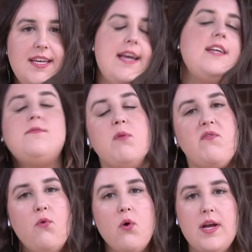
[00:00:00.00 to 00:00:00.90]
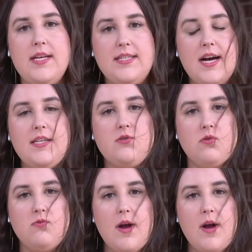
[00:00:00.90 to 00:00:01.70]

days before his high school